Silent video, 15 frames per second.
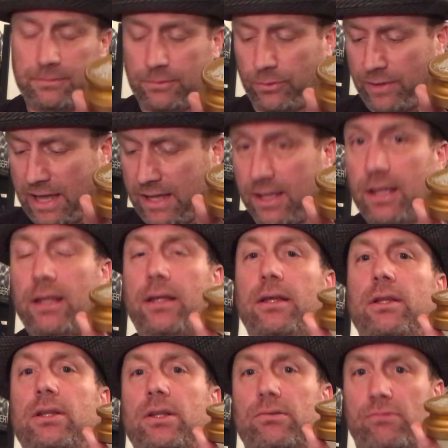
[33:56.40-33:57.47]
Okay,
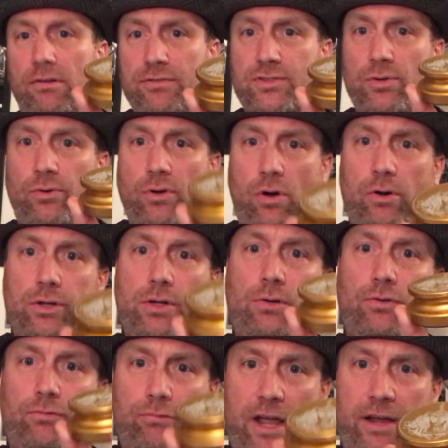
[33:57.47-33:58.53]
Riverstone
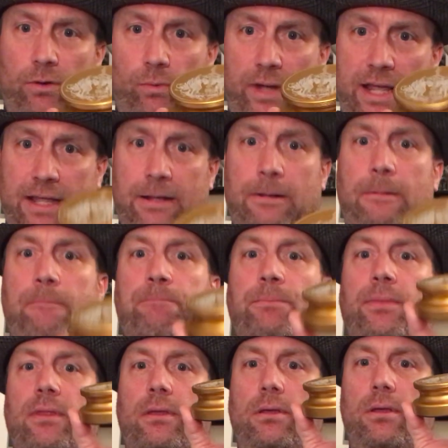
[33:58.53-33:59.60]
Audio's record weight
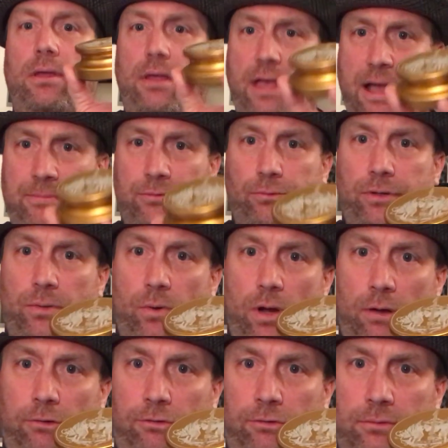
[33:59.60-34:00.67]
absolutely
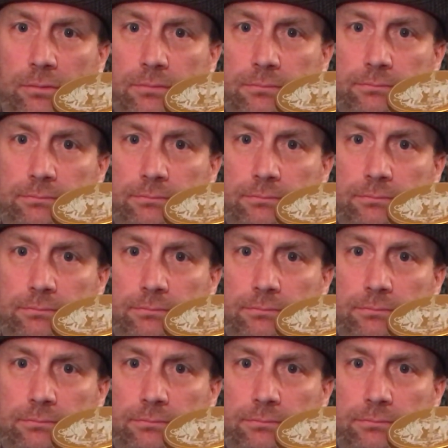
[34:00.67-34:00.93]
works.